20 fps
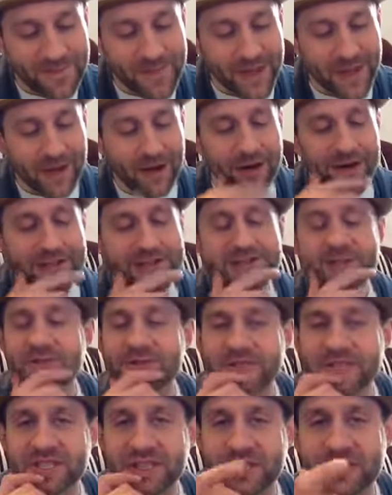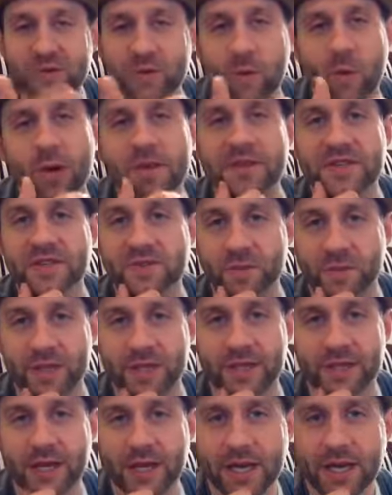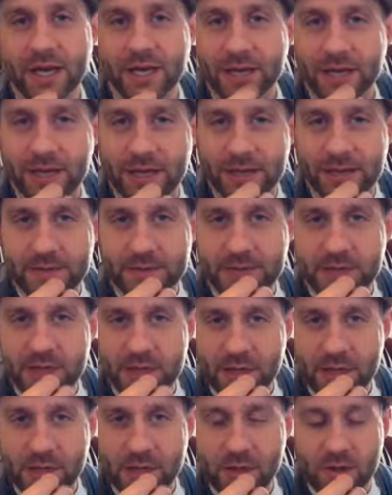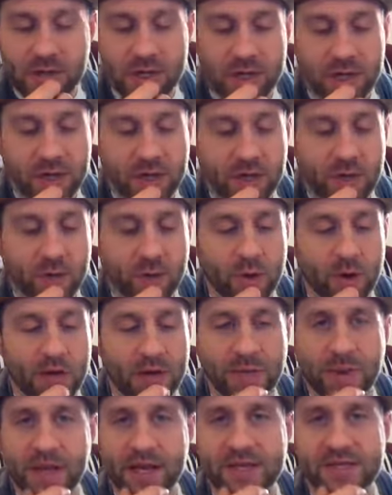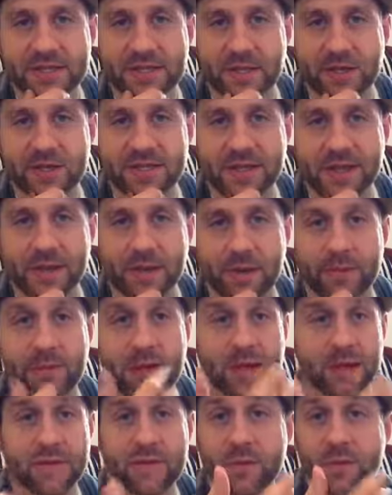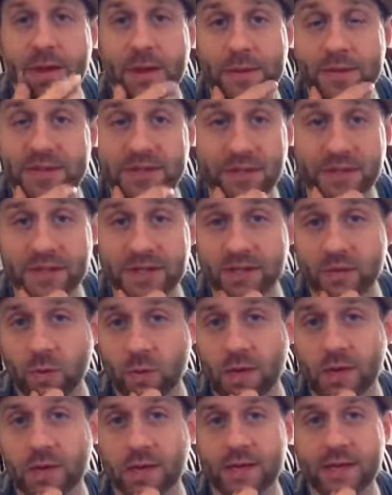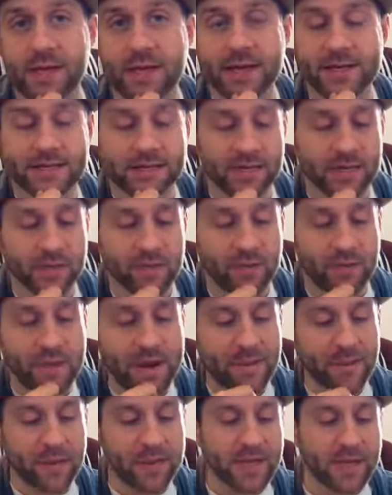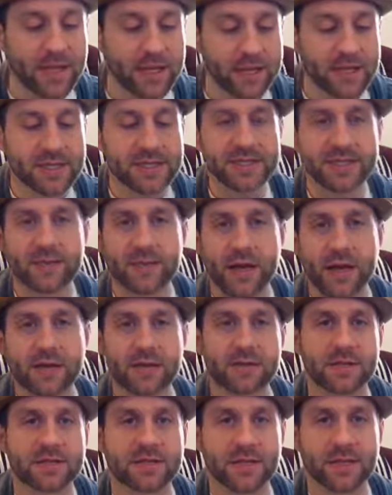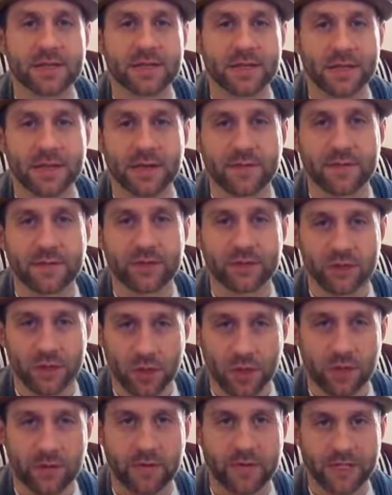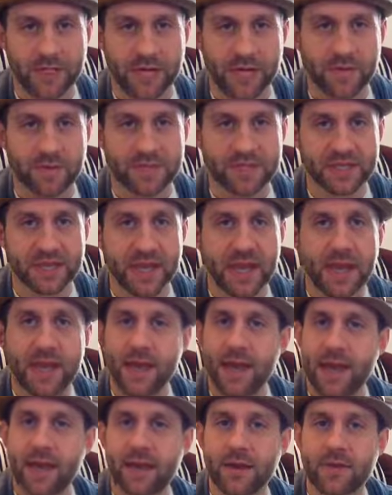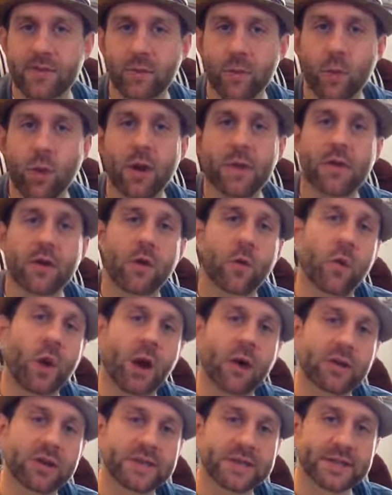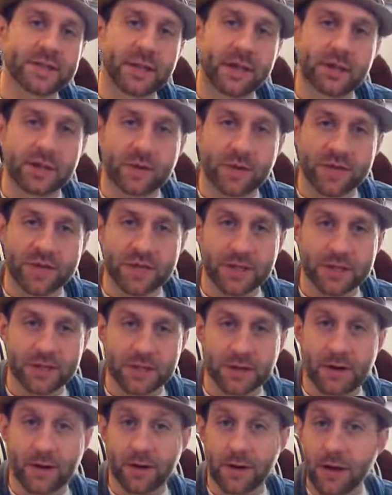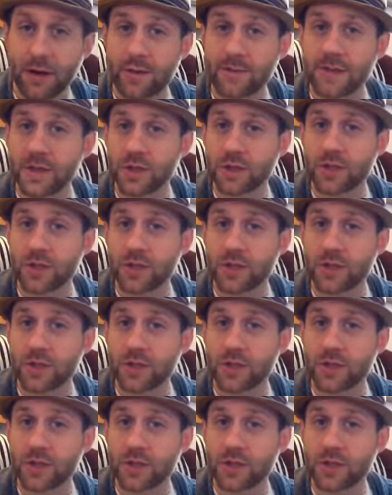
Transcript: All right, so discussion 1 this week. I know we're already past Thursday, but many of you maybe still need to work on that. Remember that this is about discussing the different genre types and what the qualities and characteristics are of each